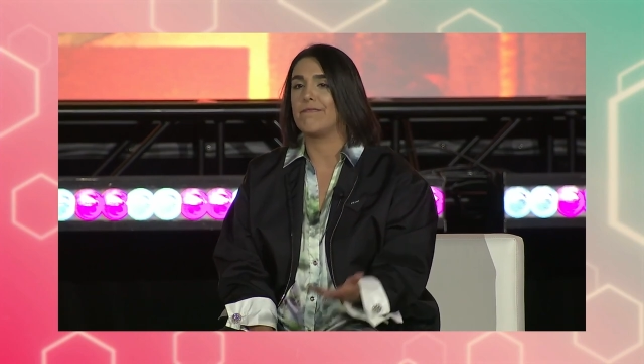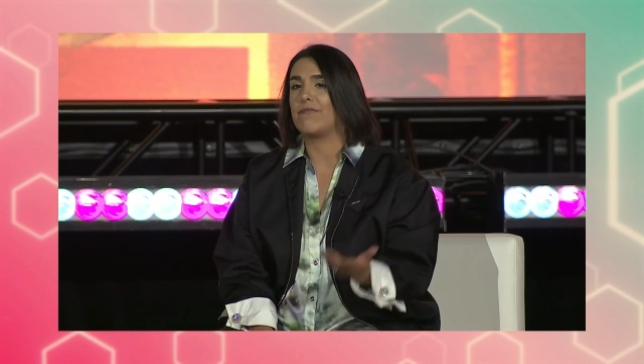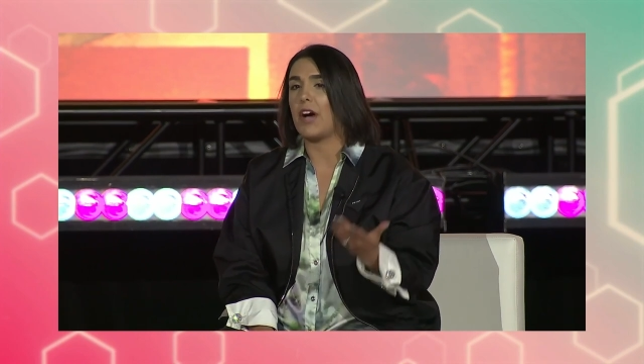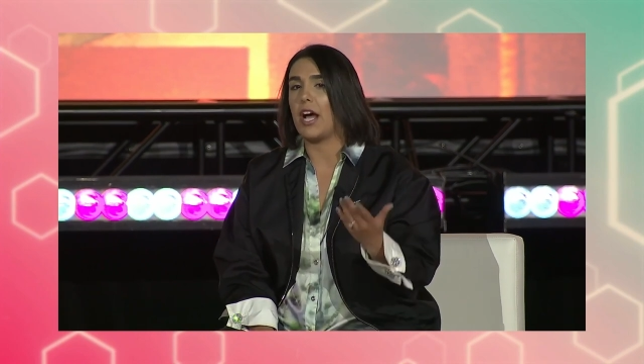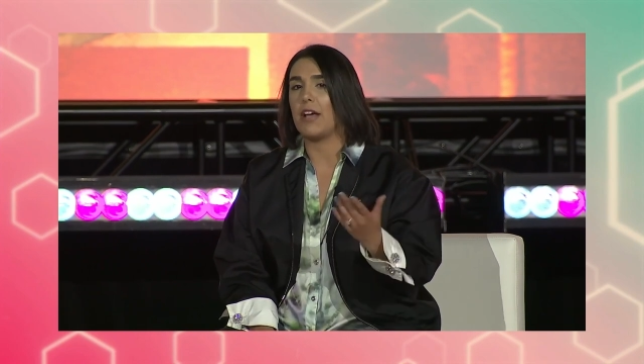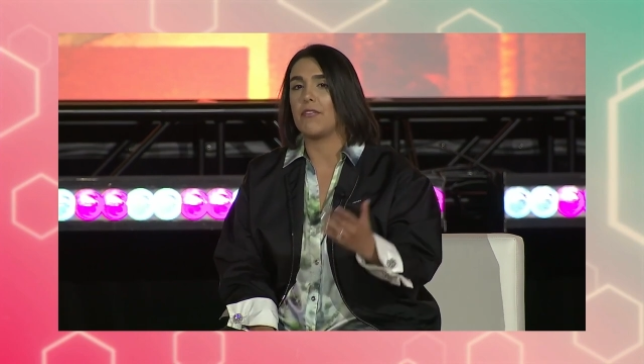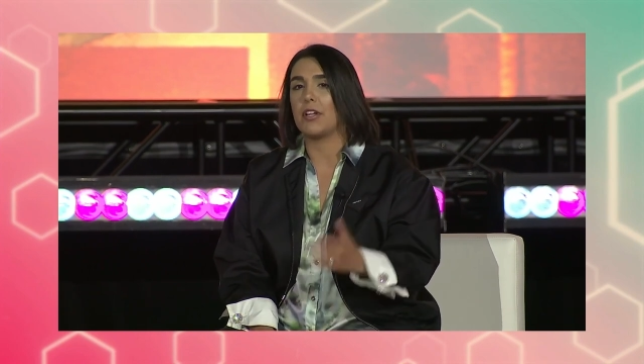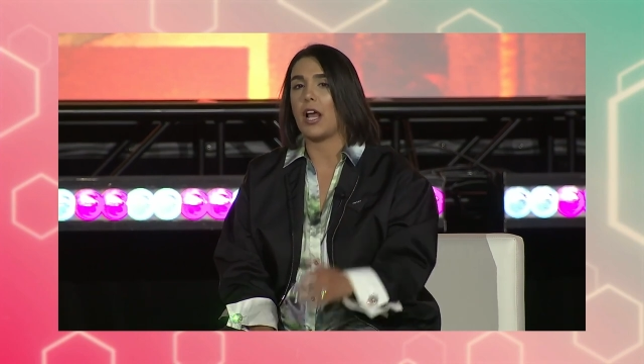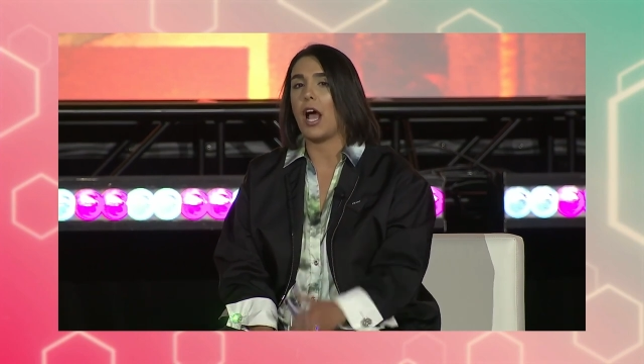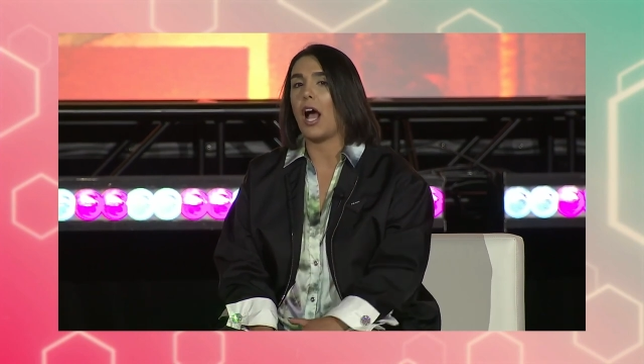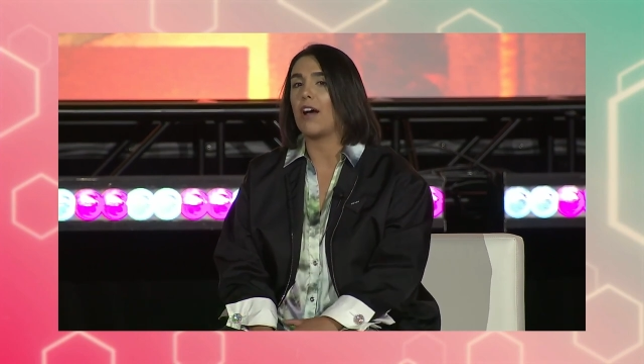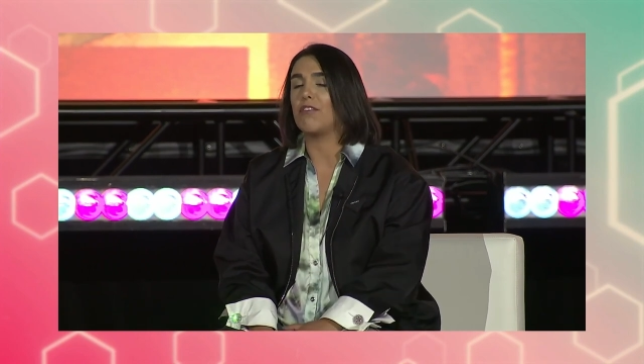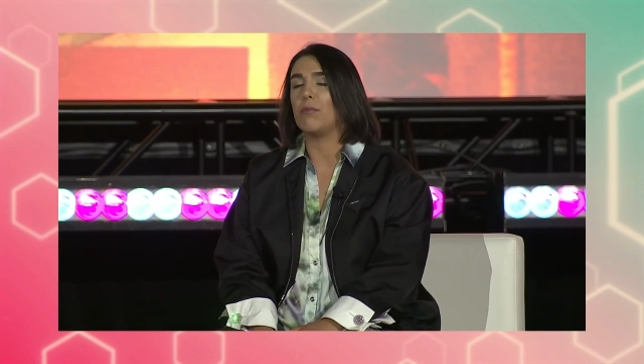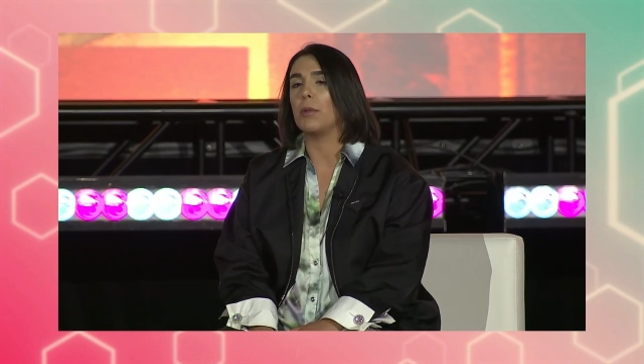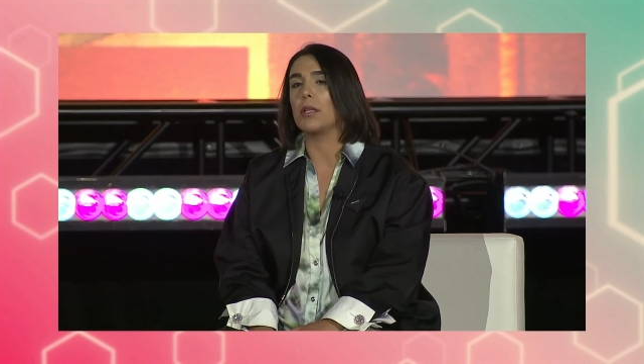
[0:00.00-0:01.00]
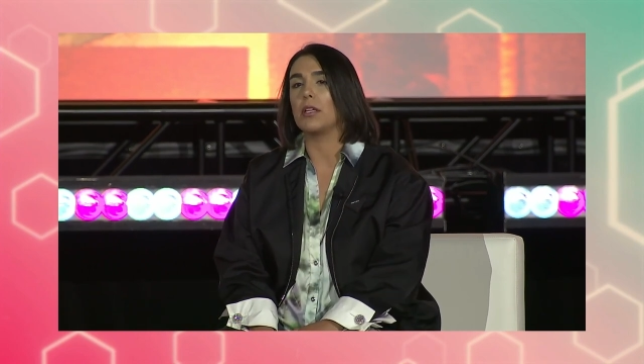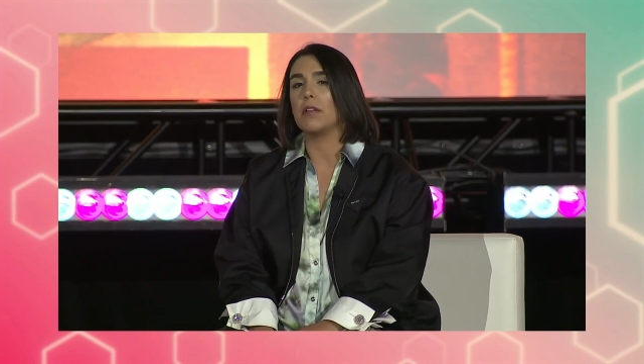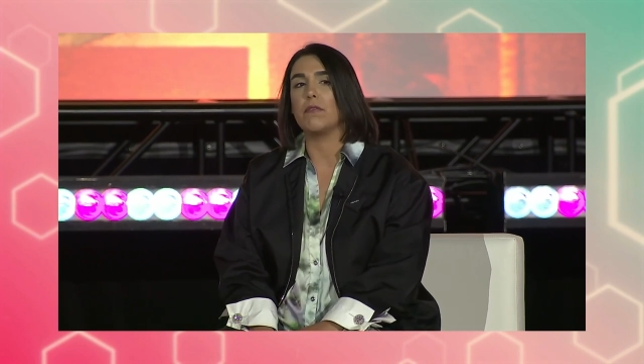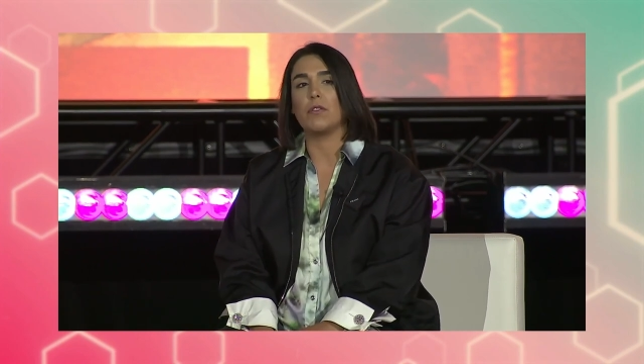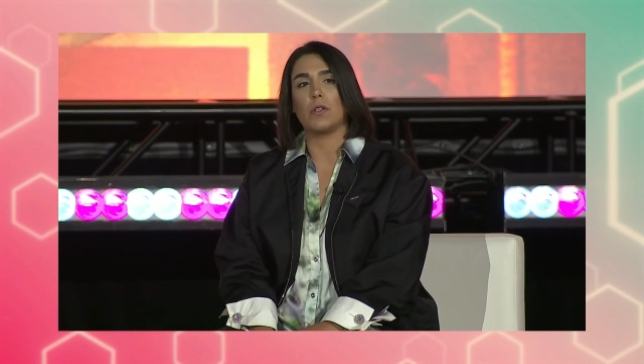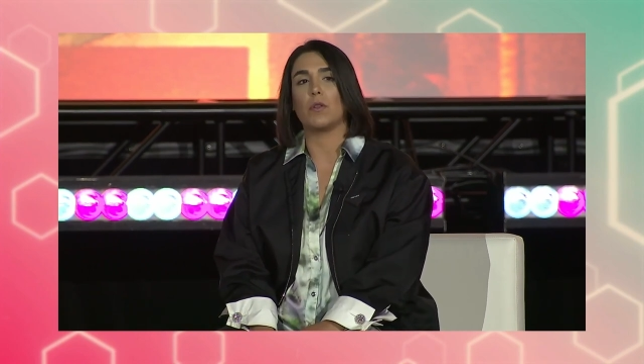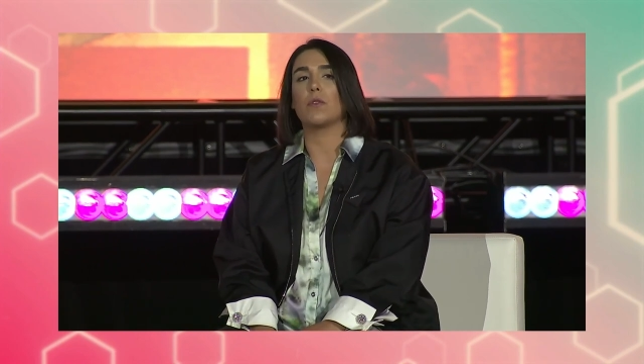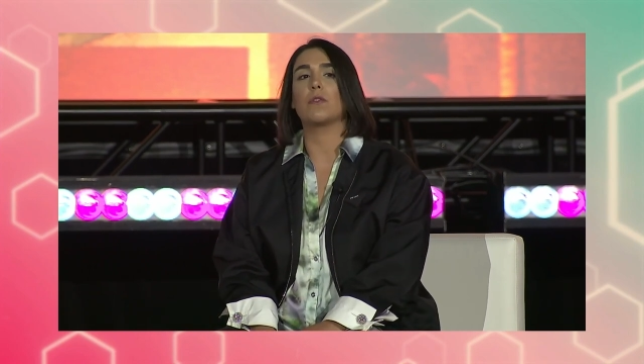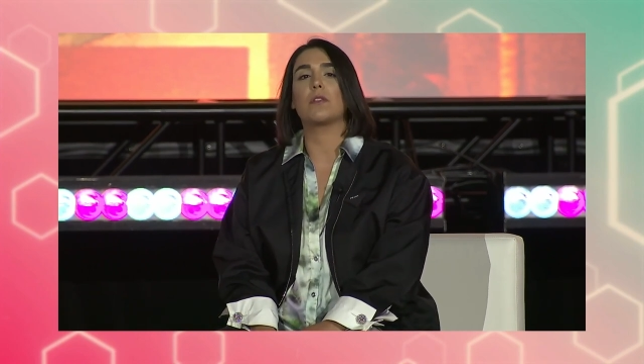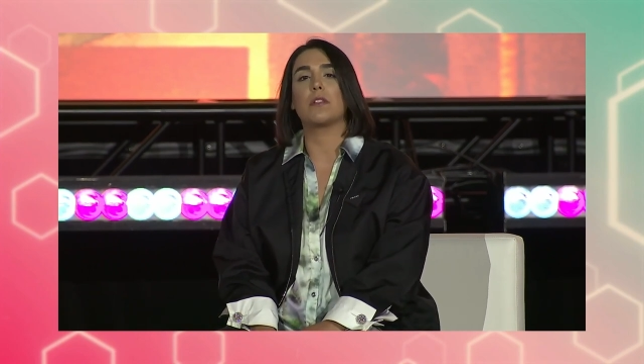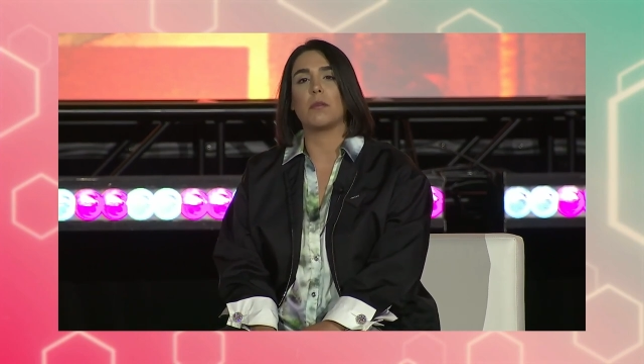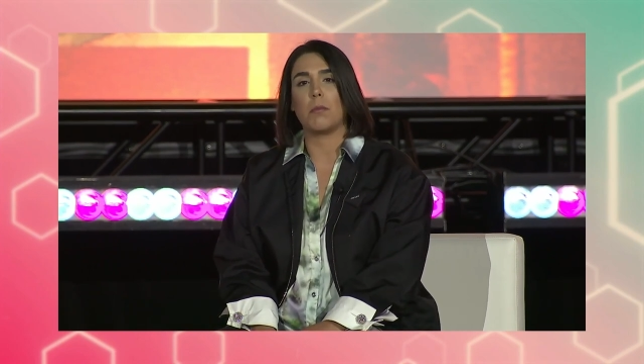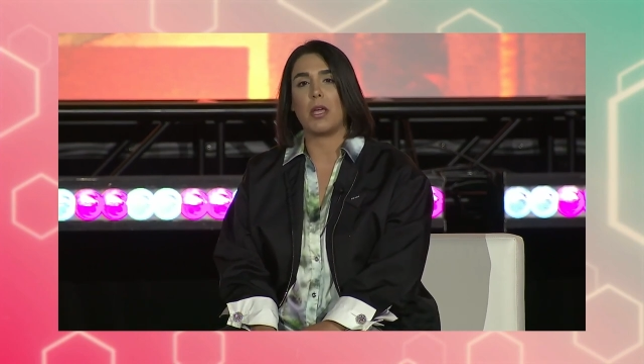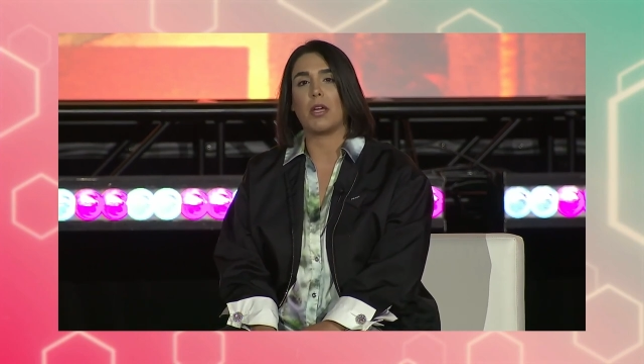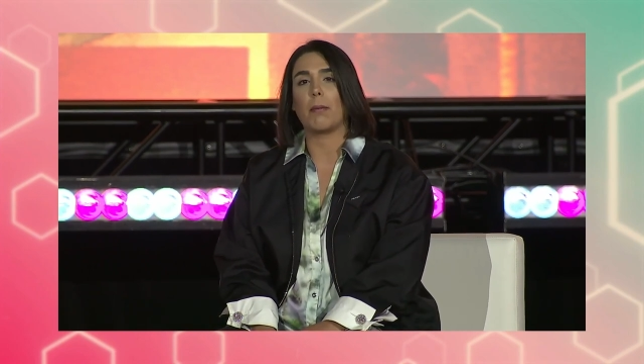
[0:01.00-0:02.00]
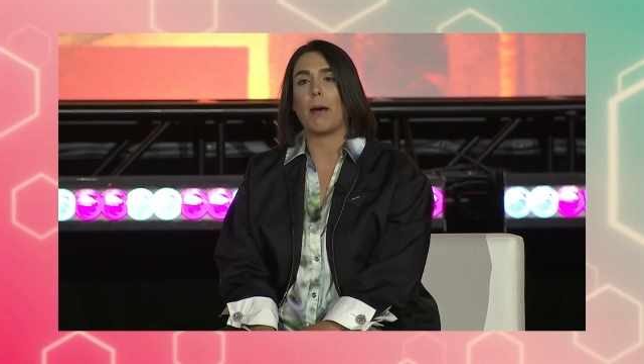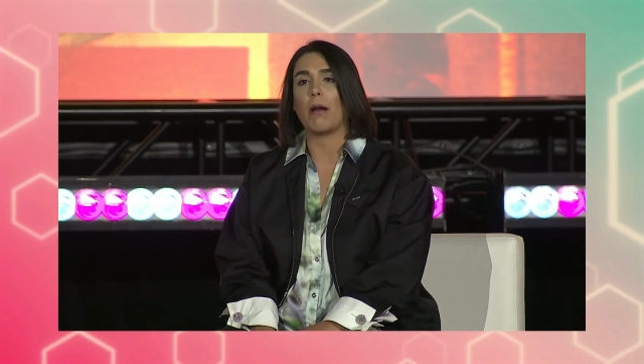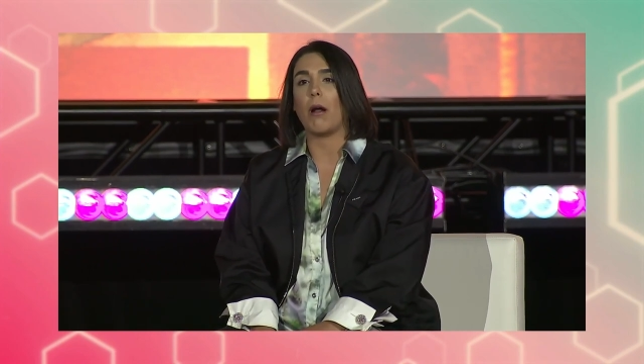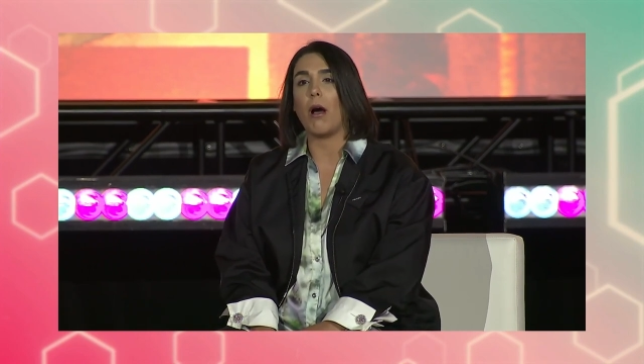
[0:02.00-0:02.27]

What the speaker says: 5.5 million views to make about